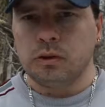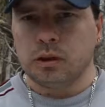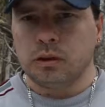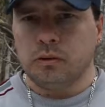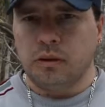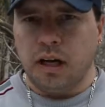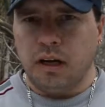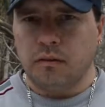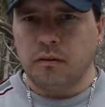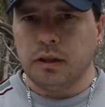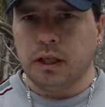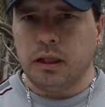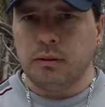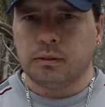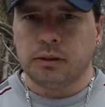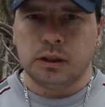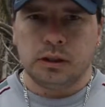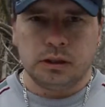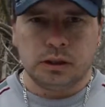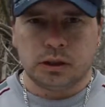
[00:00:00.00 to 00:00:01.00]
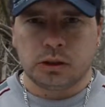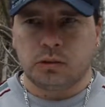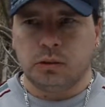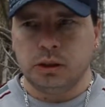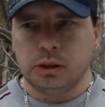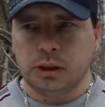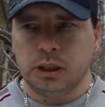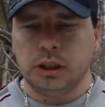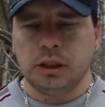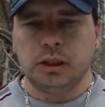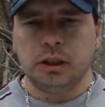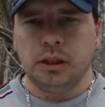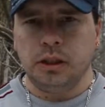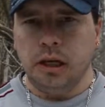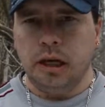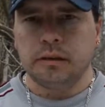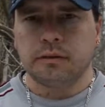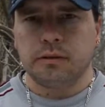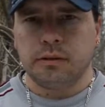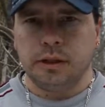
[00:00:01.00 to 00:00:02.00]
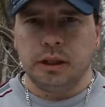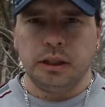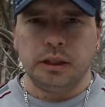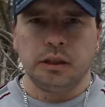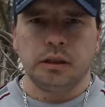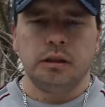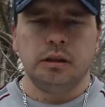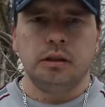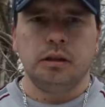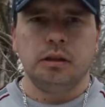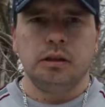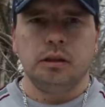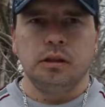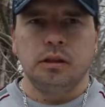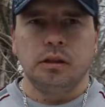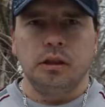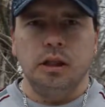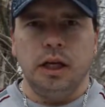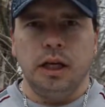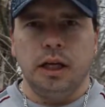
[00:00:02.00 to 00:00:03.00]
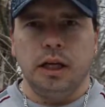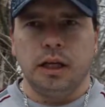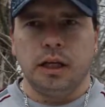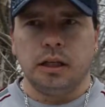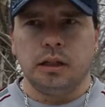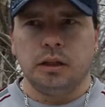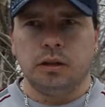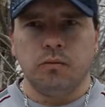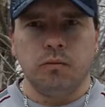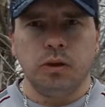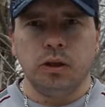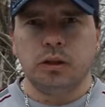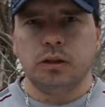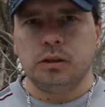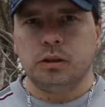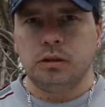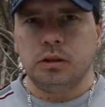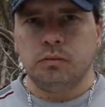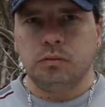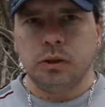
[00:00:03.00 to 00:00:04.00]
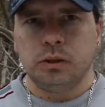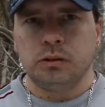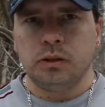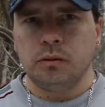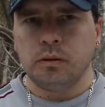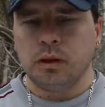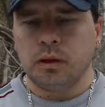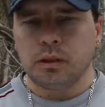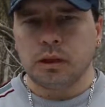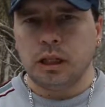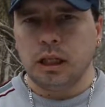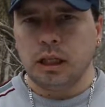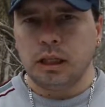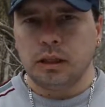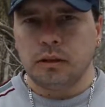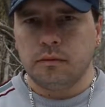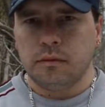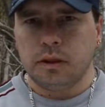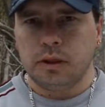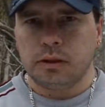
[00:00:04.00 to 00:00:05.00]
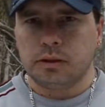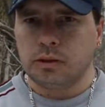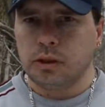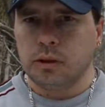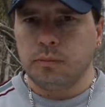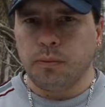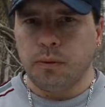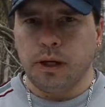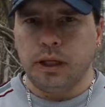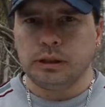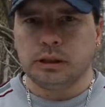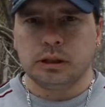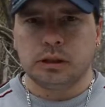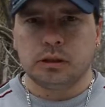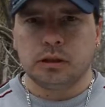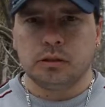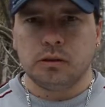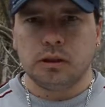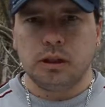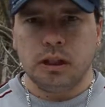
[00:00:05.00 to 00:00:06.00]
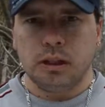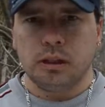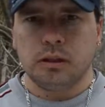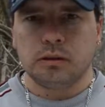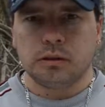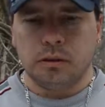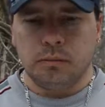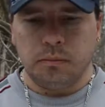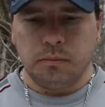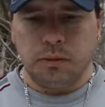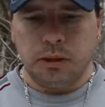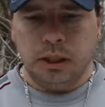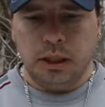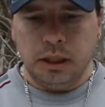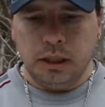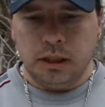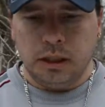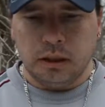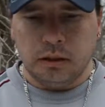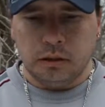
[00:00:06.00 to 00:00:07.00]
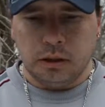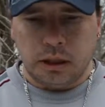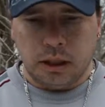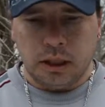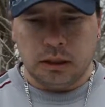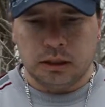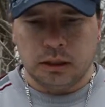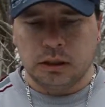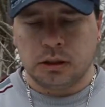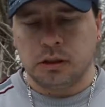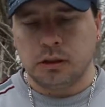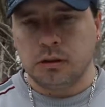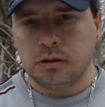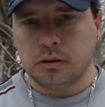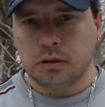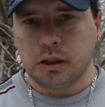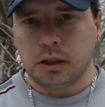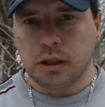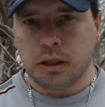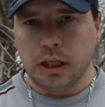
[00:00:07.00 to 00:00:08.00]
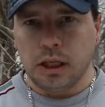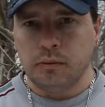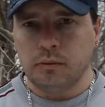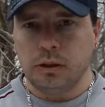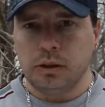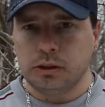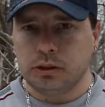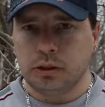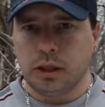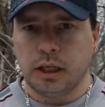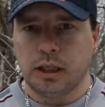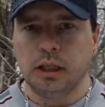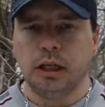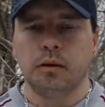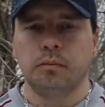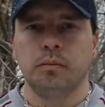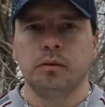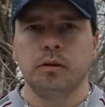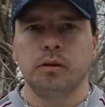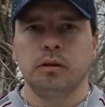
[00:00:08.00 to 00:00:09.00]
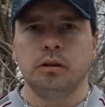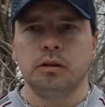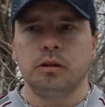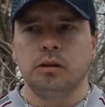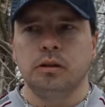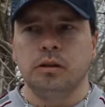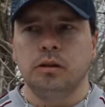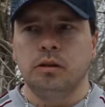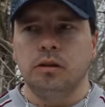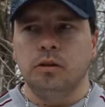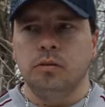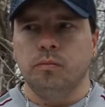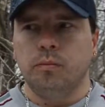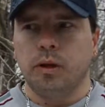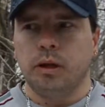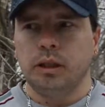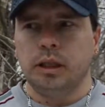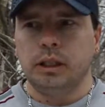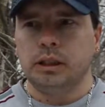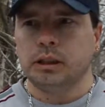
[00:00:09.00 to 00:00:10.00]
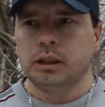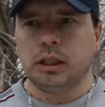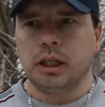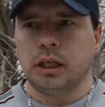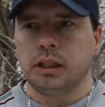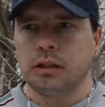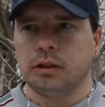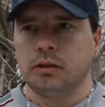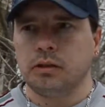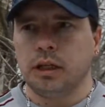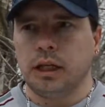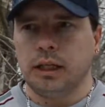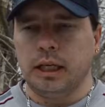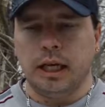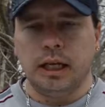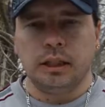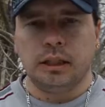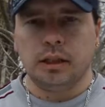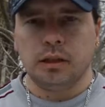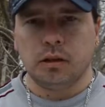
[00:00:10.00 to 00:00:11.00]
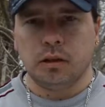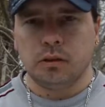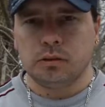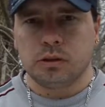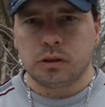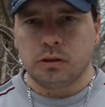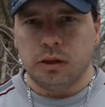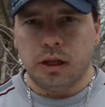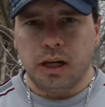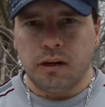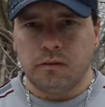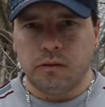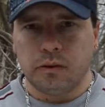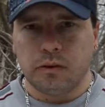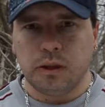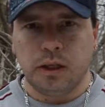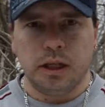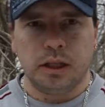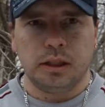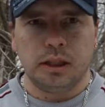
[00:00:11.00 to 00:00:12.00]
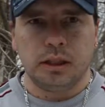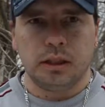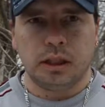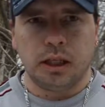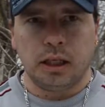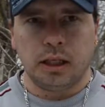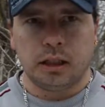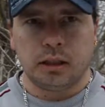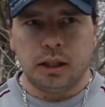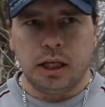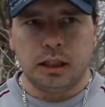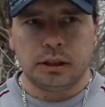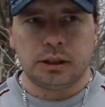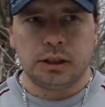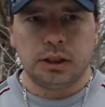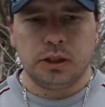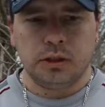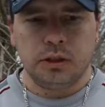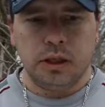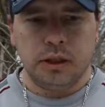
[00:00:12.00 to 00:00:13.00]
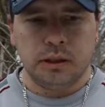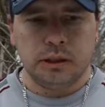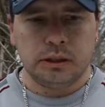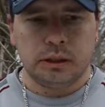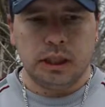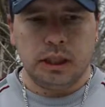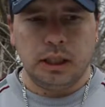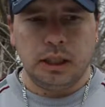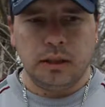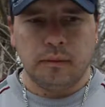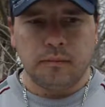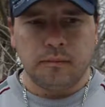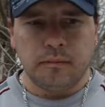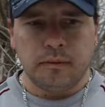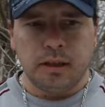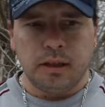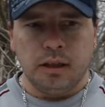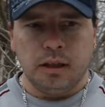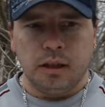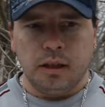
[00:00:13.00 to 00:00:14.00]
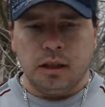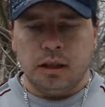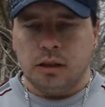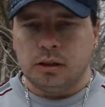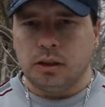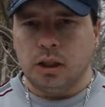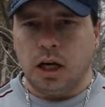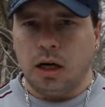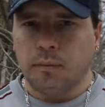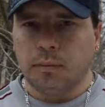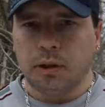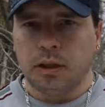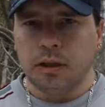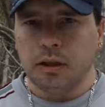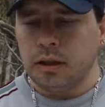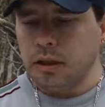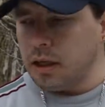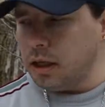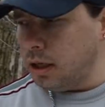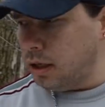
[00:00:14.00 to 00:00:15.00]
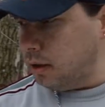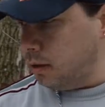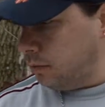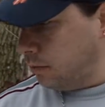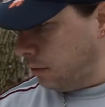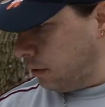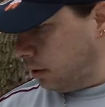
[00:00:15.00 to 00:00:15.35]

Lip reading: of gravel keeps getting squished in year after year. And we trimmed down a lot of tree branches so that there's some heat that gets to the laneway and dry it up. But he's gone through like 18 loads of gravel, and then like last year was a top layer of